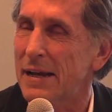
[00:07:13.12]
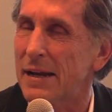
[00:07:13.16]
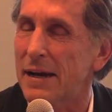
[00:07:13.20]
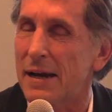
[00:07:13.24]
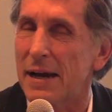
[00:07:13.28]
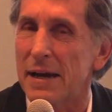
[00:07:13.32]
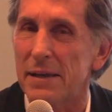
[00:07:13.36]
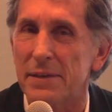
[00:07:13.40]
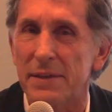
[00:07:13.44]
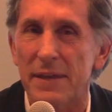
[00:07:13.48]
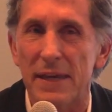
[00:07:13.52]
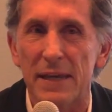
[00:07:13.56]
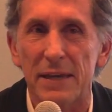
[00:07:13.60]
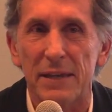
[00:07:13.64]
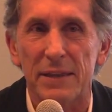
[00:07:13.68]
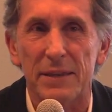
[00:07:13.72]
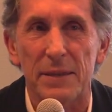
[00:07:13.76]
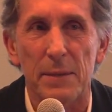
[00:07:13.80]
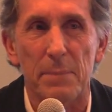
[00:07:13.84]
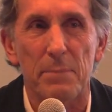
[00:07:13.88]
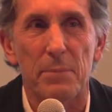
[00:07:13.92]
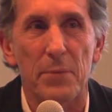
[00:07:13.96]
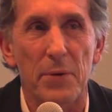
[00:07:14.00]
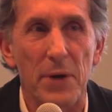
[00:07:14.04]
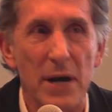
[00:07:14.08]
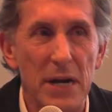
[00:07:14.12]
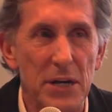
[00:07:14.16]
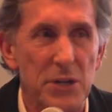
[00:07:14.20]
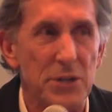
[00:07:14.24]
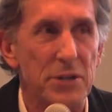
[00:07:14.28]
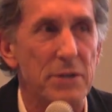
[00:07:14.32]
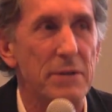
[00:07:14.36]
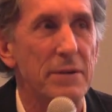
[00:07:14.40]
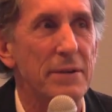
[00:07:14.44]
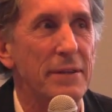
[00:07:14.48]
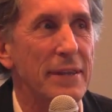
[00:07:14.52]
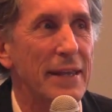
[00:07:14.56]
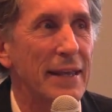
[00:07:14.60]
and I think the
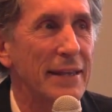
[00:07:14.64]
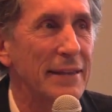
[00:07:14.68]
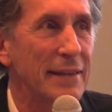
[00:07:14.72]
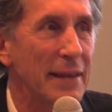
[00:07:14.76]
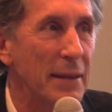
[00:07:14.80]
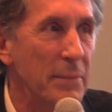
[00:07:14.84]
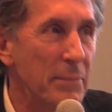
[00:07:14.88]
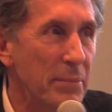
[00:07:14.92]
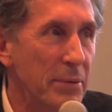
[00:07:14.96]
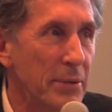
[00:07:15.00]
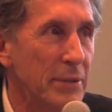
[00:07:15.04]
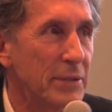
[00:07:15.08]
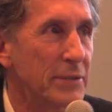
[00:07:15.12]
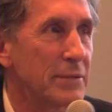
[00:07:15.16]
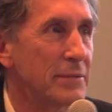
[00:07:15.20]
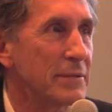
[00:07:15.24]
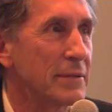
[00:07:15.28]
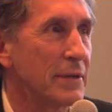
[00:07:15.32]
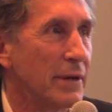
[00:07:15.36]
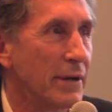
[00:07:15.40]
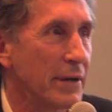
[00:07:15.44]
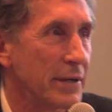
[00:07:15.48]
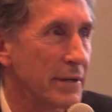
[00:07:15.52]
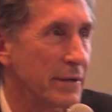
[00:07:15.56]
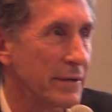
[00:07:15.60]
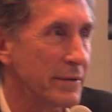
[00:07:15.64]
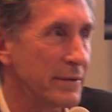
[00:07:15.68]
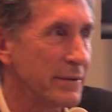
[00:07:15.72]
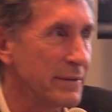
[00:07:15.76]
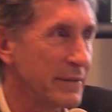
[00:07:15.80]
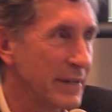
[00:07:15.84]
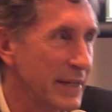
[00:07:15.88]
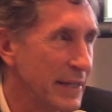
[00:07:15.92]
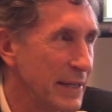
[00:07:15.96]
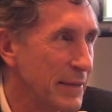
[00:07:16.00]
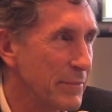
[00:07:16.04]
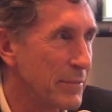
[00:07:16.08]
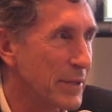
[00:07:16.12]
pressure that they put on you,
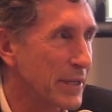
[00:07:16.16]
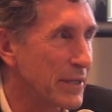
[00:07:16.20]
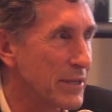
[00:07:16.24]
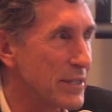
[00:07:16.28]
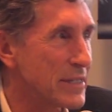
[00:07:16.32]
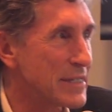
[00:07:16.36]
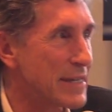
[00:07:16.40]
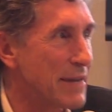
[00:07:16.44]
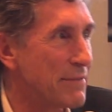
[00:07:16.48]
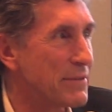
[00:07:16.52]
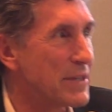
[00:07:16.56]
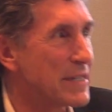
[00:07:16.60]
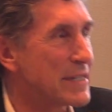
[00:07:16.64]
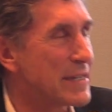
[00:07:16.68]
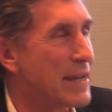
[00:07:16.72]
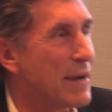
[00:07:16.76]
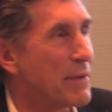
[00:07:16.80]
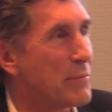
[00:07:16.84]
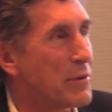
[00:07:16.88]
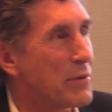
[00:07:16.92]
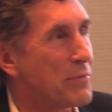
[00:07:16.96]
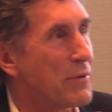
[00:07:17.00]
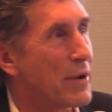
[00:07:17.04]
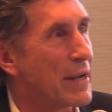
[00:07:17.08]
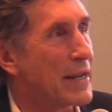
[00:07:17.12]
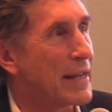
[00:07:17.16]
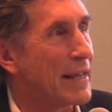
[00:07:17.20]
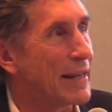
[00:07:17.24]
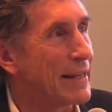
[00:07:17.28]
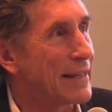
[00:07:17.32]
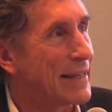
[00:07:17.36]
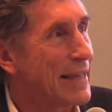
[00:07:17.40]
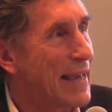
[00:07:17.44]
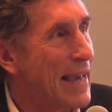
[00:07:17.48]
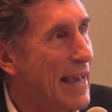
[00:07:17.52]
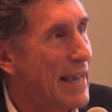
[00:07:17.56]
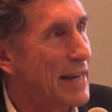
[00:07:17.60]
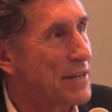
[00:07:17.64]
because every time you run out
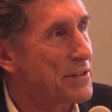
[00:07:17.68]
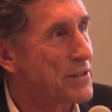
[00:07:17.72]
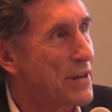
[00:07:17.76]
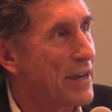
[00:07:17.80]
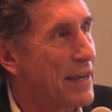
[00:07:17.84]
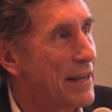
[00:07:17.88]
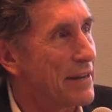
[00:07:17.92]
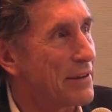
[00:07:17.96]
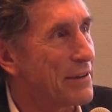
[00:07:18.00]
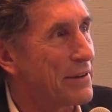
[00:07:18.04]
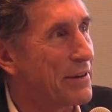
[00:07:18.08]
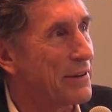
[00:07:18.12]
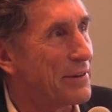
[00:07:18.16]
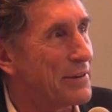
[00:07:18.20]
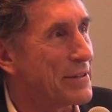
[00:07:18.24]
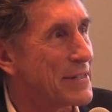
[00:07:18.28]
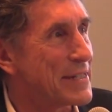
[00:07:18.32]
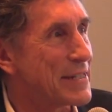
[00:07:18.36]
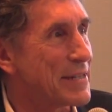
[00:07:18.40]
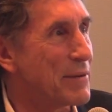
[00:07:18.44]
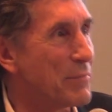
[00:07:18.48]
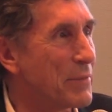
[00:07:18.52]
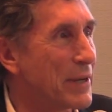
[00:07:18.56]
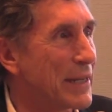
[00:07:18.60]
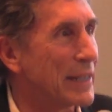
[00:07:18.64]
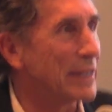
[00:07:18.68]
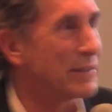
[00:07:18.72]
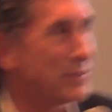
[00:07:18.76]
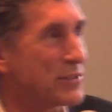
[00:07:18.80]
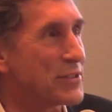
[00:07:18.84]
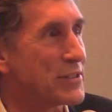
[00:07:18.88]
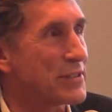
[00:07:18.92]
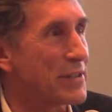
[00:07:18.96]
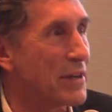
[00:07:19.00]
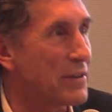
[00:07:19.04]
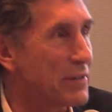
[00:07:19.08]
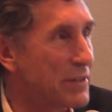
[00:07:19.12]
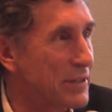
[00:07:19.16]
of cash, I had to go to someone
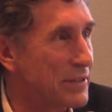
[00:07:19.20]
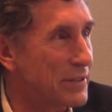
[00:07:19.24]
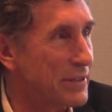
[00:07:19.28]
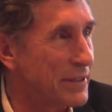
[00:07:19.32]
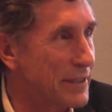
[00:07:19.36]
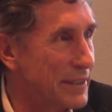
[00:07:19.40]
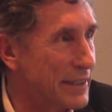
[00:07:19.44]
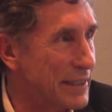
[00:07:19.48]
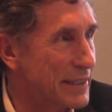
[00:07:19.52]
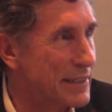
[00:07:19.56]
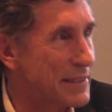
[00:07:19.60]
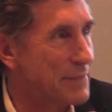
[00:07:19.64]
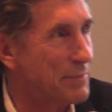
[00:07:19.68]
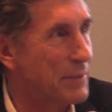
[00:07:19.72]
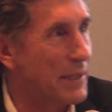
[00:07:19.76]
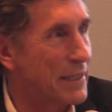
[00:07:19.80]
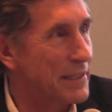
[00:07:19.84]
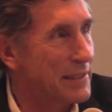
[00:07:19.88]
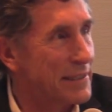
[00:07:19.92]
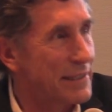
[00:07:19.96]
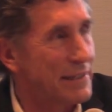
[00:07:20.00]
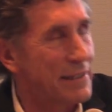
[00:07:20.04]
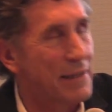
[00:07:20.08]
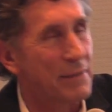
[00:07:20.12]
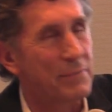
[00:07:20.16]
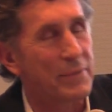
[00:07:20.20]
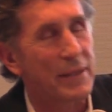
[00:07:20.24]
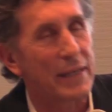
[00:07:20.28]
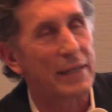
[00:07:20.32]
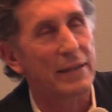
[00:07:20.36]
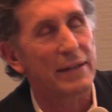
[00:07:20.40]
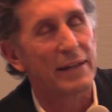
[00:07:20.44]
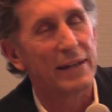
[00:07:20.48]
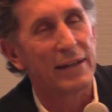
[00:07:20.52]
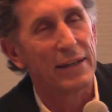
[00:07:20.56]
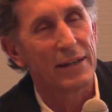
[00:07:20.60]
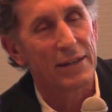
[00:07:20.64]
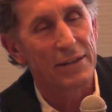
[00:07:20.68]
else's uncle and explain to them that
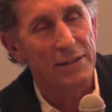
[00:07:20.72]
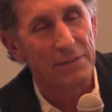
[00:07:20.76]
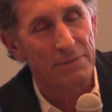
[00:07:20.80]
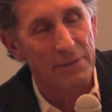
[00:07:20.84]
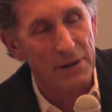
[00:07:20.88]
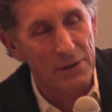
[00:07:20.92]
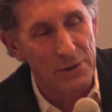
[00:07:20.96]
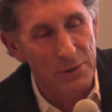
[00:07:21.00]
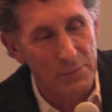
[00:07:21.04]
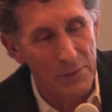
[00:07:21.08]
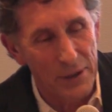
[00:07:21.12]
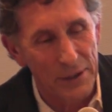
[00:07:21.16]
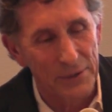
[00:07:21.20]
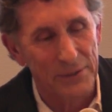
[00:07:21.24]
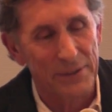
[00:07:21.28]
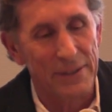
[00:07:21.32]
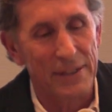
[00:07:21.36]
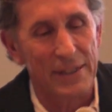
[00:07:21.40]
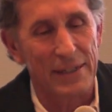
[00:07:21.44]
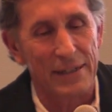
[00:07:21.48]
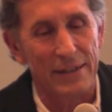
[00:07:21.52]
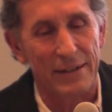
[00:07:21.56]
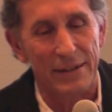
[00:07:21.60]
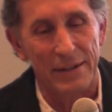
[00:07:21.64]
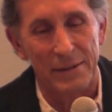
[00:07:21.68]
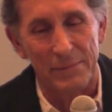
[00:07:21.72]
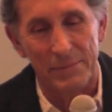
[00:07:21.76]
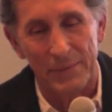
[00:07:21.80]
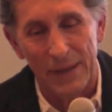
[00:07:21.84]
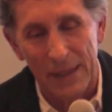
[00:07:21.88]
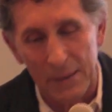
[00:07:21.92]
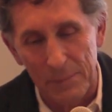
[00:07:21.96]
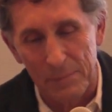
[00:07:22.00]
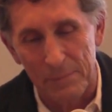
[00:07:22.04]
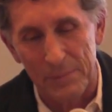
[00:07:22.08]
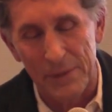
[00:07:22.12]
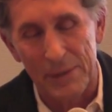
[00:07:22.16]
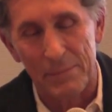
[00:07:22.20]
you're very wealthy, you got to
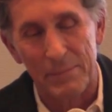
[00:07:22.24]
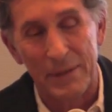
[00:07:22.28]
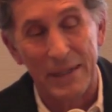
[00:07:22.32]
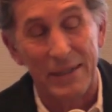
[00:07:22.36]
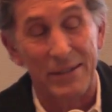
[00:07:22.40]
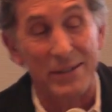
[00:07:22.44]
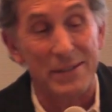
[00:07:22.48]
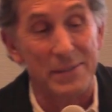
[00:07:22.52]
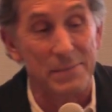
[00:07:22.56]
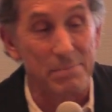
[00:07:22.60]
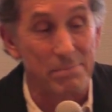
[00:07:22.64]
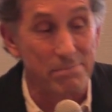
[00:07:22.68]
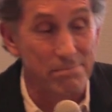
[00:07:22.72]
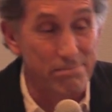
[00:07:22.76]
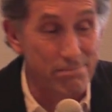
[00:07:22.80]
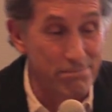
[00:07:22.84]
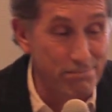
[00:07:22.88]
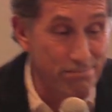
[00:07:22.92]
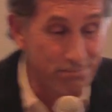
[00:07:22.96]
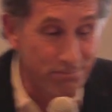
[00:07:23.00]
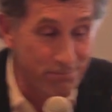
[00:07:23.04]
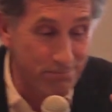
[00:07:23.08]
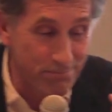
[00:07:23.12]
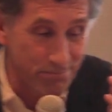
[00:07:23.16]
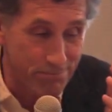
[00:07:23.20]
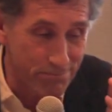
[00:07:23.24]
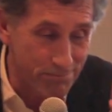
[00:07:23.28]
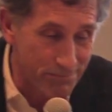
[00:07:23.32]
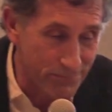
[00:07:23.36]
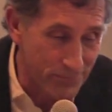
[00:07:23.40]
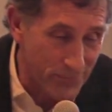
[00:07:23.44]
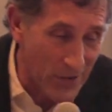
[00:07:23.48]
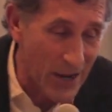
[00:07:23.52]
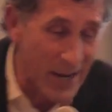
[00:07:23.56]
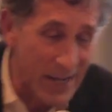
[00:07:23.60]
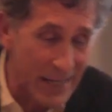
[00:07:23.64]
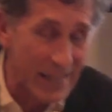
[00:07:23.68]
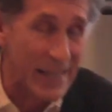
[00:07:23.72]
help me because
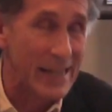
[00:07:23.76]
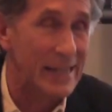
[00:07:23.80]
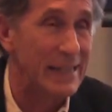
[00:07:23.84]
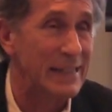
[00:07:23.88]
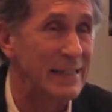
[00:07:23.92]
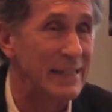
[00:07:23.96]
Friday,